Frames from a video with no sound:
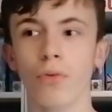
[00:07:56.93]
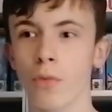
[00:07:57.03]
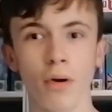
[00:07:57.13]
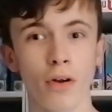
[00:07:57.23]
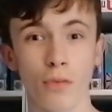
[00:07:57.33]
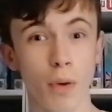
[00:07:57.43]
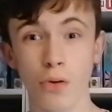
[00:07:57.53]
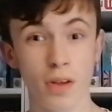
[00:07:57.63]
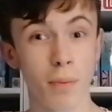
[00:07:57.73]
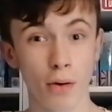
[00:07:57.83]
to be honest,
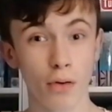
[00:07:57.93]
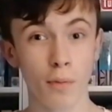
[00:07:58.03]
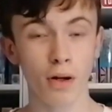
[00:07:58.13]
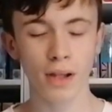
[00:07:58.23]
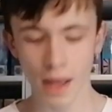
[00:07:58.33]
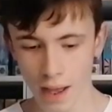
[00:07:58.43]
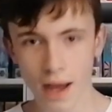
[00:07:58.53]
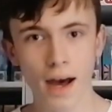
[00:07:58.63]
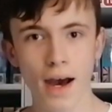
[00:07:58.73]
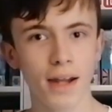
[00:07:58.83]
mostly Pokemon,
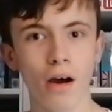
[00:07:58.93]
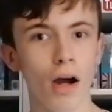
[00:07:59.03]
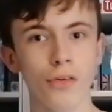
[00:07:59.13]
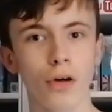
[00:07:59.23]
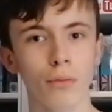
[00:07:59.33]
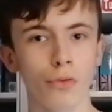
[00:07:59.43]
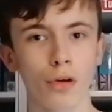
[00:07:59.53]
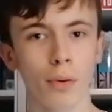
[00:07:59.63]
and I don't do